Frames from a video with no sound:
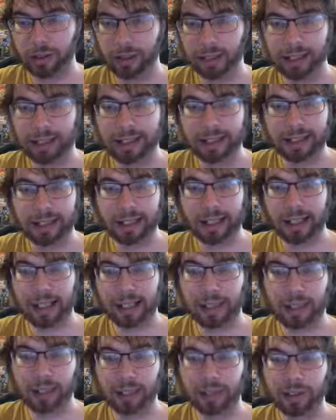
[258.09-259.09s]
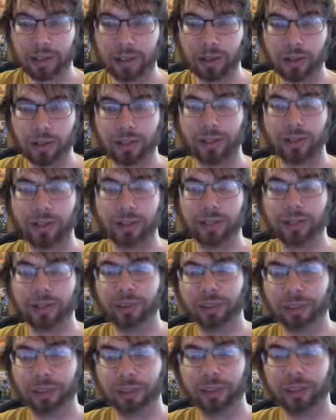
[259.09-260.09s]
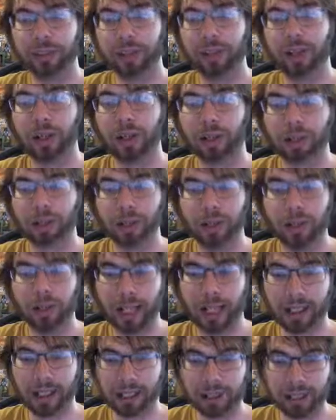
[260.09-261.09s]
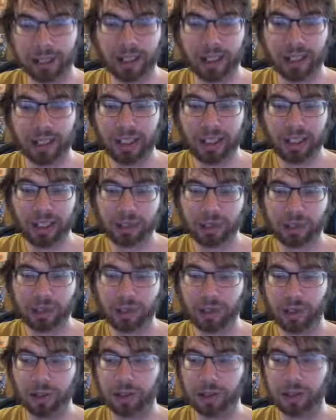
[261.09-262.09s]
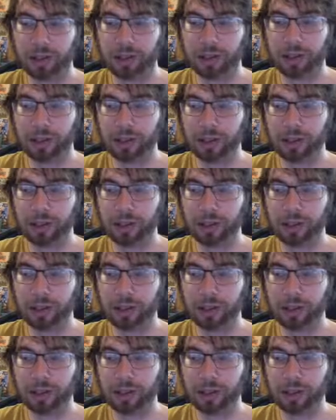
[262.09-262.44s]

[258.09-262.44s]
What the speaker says: this guy is also a level 7 Dark Spellcaster, so